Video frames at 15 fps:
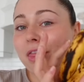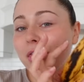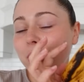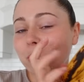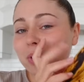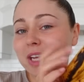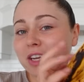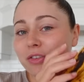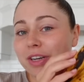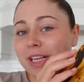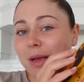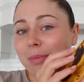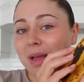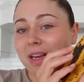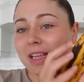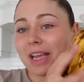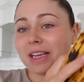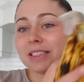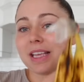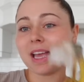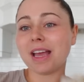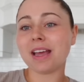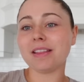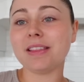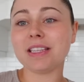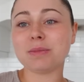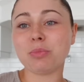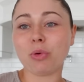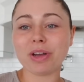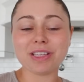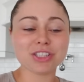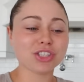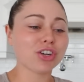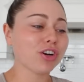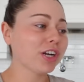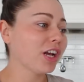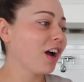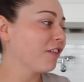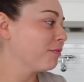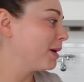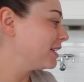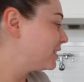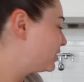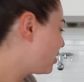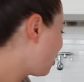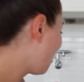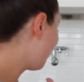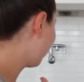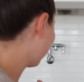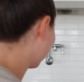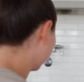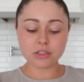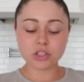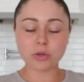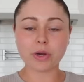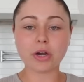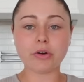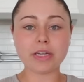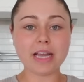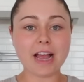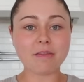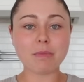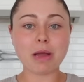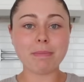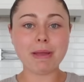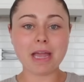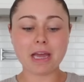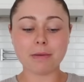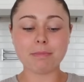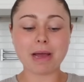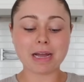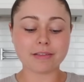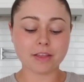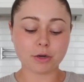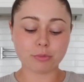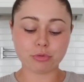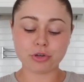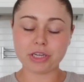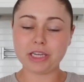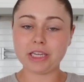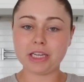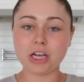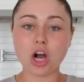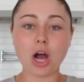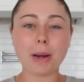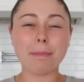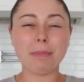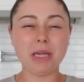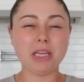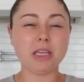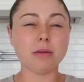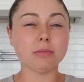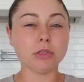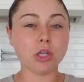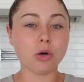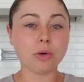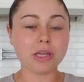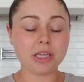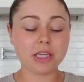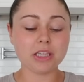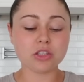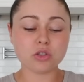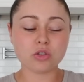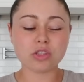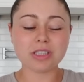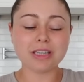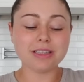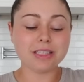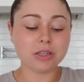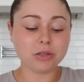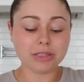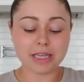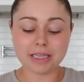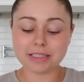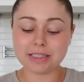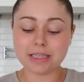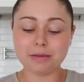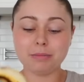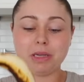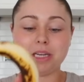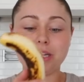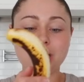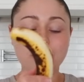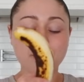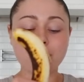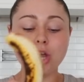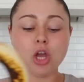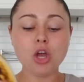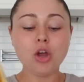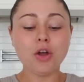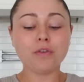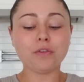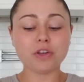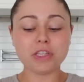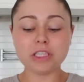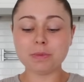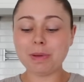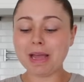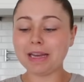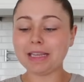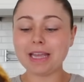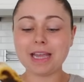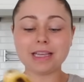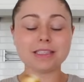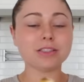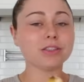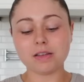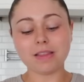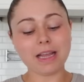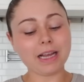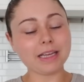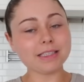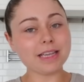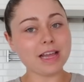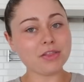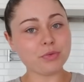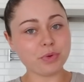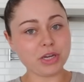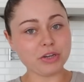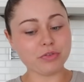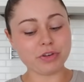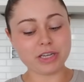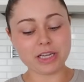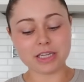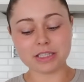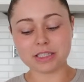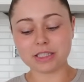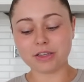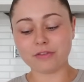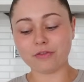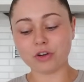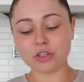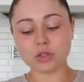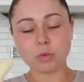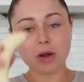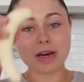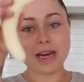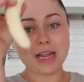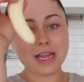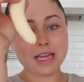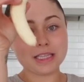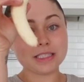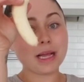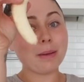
three ingredient pancakes and this boy is turning off my stove. So I already have my pan back there preheating on medium low heat. So just a little less than medium. For these pancakes, like I said, three ingredients. The first one is